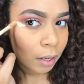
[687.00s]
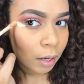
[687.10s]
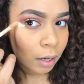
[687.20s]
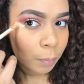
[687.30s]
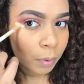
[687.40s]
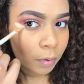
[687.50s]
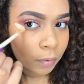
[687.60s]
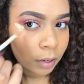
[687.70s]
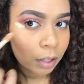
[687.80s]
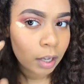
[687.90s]
Not a
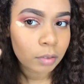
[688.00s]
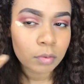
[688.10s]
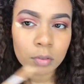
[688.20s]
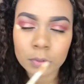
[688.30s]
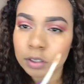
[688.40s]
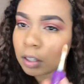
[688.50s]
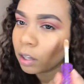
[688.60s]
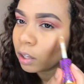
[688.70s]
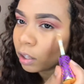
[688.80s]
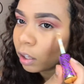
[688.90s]
perfect line. Whoops.
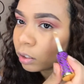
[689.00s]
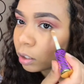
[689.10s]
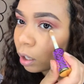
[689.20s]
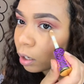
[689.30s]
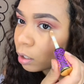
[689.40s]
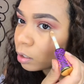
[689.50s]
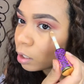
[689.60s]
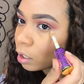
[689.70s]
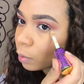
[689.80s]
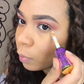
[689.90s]
It's a lot of
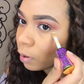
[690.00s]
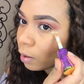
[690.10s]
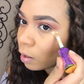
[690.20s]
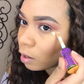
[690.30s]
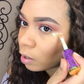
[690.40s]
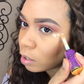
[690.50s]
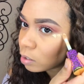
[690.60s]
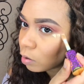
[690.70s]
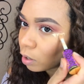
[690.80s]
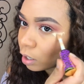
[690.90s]
concealer, but I'll just
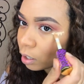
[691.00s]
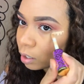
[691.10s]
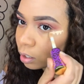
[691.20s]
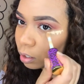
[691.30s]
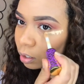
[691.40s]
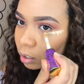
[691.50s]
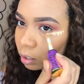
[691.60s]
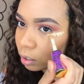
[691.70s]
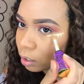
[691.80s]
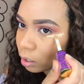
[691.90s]
go ahead and,
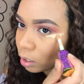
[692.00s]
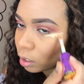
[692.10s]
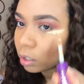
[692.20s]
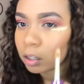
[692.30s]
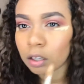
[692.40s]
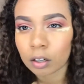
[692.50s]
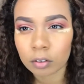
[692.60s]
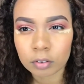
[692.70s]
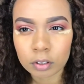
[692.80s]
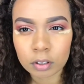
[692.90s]
you know,